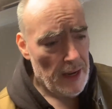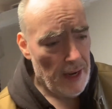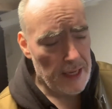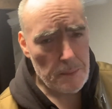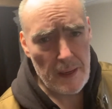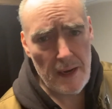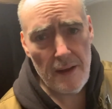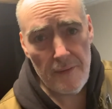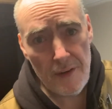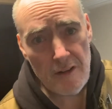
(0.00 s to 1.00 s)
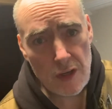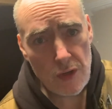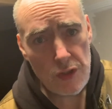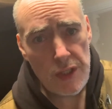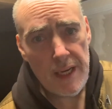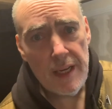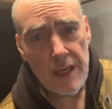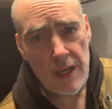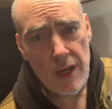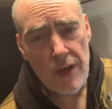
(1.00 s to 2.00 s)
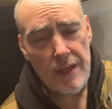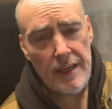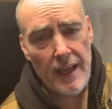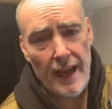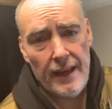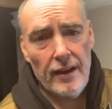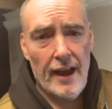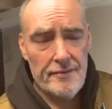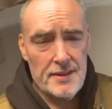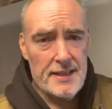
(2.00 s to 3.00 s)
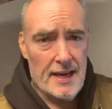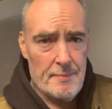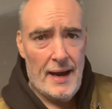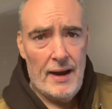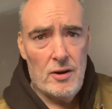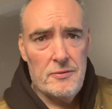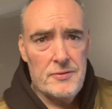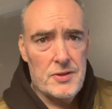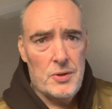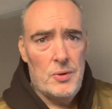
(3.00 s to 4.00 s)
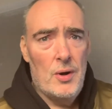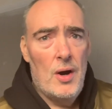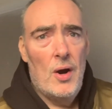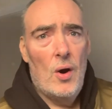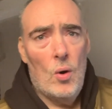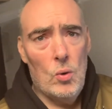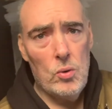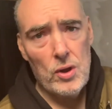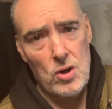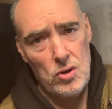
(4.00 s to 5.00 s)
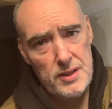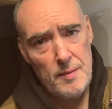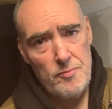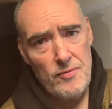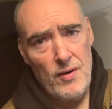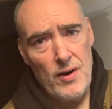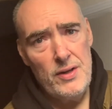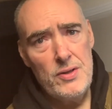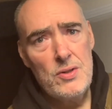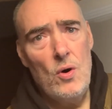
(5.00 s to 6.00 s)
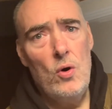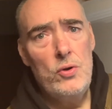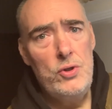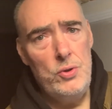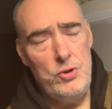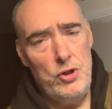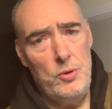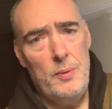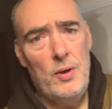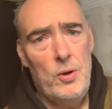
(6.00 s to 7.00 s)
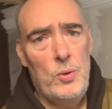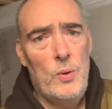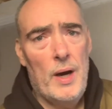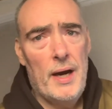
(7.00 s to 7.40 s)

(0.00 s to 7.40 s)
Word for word: It's been a very good year learning, and I have to take my hat off to all the content providers on YouTube who